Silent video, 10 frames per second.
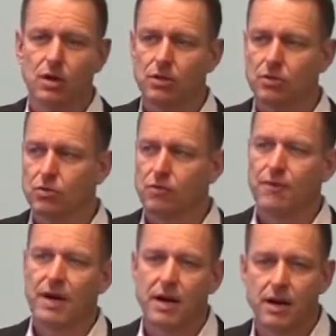you do
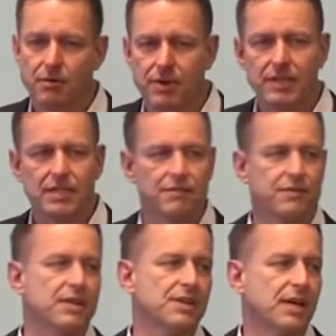very
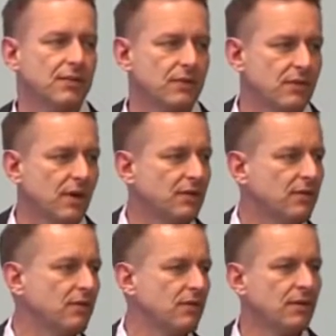different
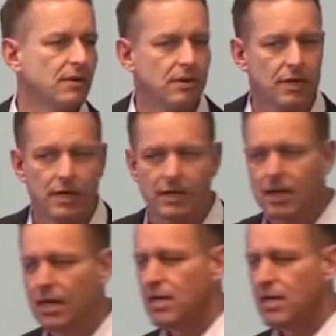exercises. Okay?